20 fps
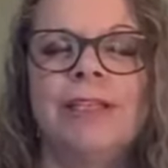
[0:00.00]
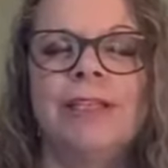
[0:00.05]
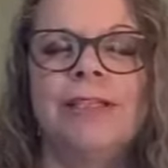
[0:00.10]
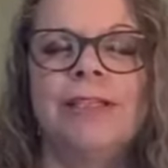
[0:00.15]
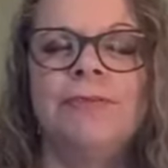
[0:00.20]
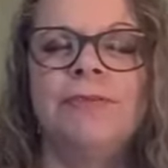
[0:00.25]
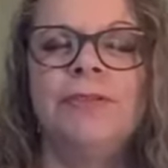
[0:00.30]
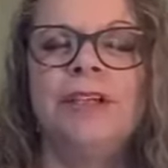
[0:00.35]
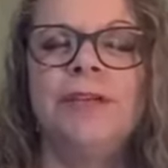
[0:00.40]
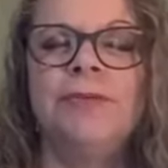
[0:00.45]

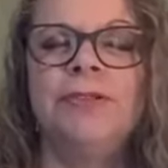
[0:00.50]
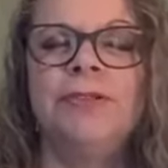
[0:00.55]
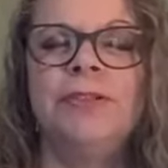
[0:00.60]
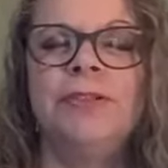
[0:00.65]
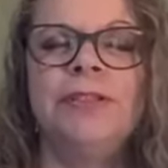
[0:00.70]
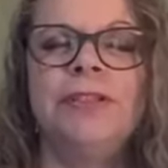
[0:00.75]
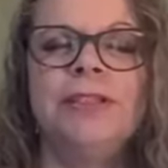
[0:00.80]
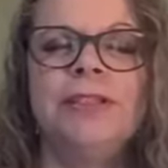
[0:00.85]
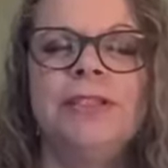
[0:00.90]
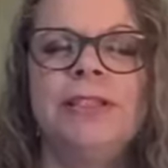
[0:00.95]
Sometimes
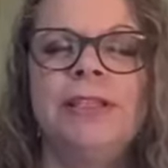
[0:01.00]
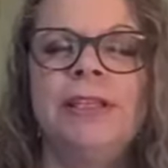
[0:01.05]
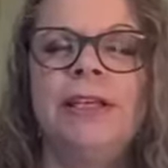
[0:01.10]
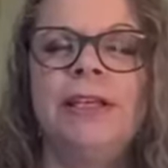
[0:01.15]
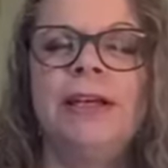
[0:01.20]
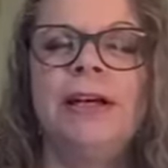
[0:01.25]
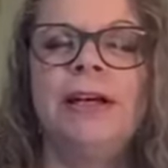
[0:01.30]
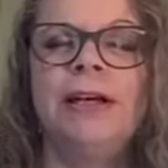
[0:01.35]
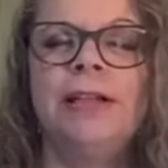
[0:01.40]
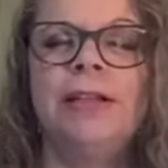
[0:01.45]
you'll just see
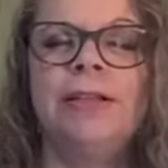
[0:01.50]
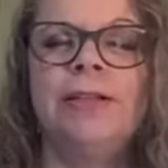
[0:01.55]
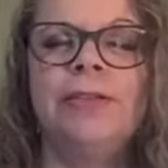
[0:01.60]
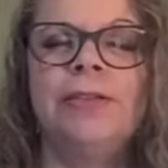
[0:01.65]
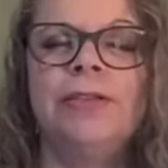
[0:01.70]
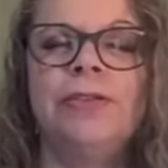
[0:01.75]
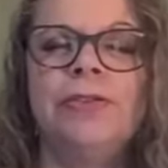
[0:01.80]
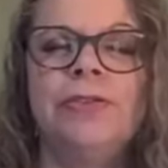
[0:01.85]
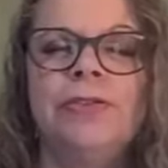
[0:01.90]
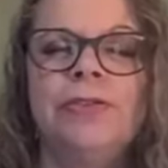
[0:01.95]

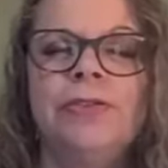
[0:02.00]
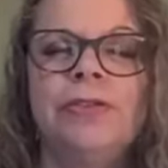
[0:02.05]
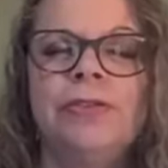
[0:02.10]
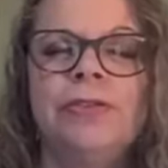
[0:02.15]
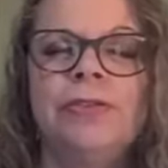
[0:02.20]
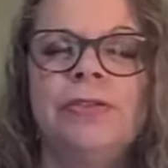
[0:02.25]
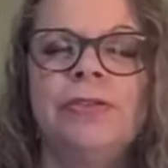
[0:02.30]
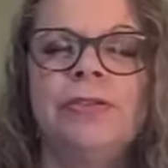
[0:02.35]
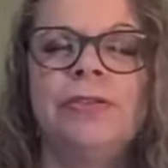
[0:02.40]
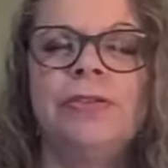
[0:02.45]
colors.
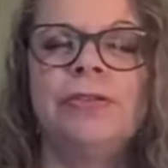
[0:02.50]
